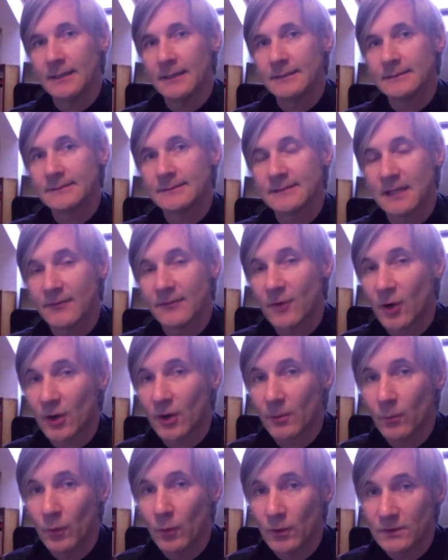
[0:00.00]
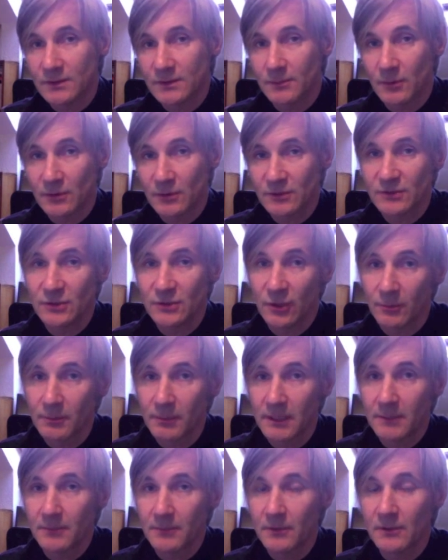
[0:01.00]
self-harm was amongst young
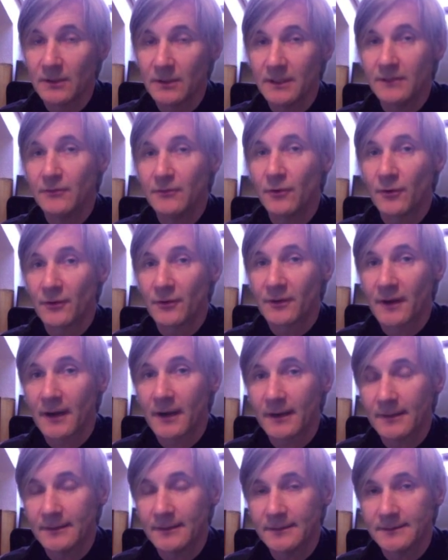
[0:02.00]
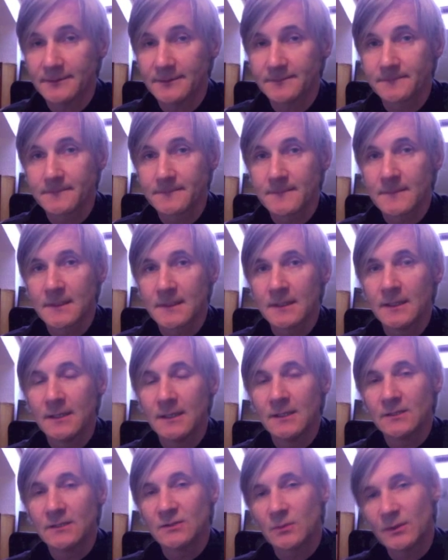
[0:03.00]
people in Northern Ireland.
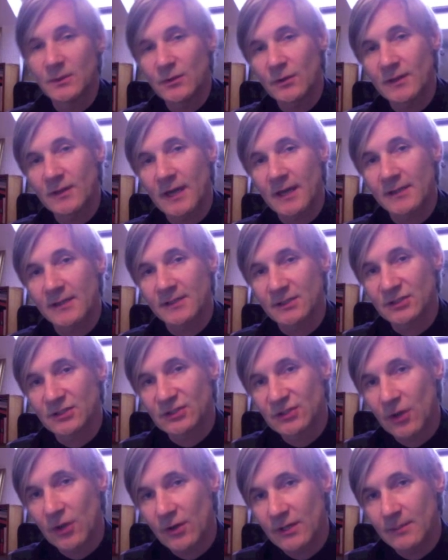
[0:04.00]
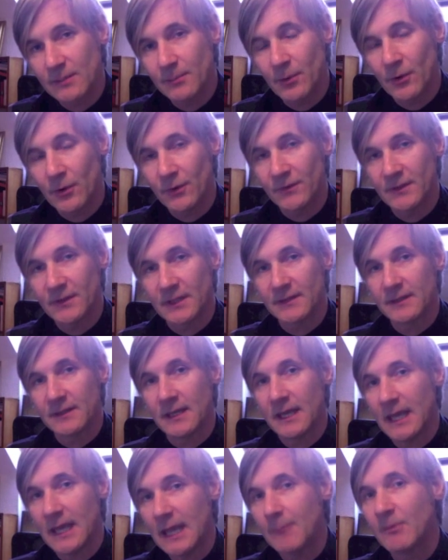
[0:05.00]
So we took that as our starting point, that the
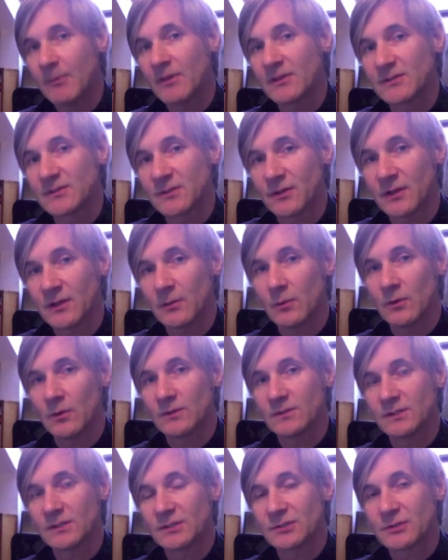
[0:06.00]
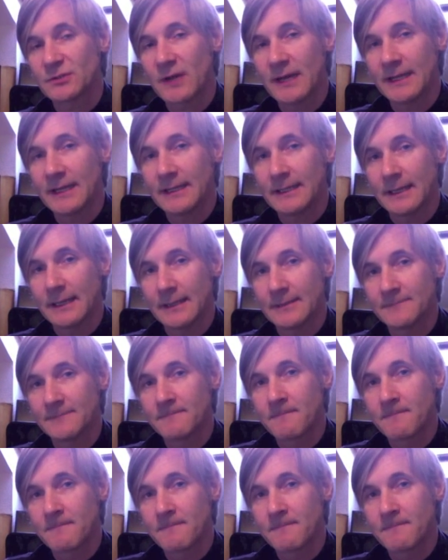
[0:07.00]
aim of the study was to try and get